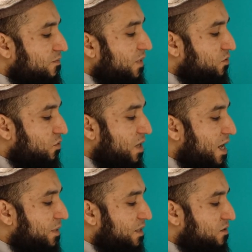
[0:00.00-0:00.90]
So
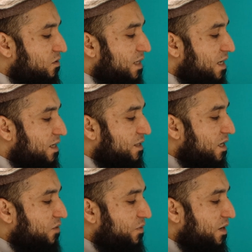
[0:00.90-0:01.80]
lam is not silent
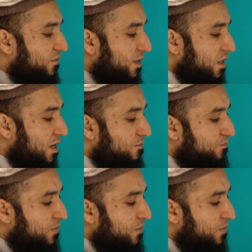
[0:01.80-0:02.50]
and we have fatha.